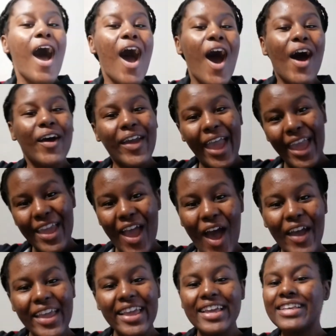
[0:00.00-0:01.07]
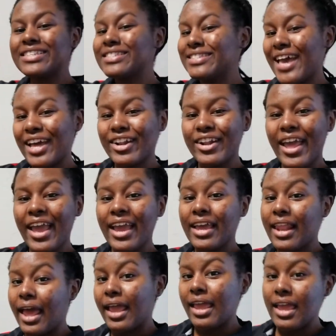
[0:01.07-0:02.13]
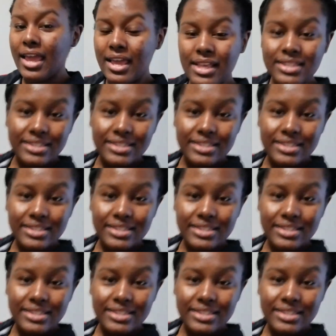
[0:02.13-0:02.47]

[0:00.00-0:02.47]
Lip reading: Okay y'all, it is Saturday and it is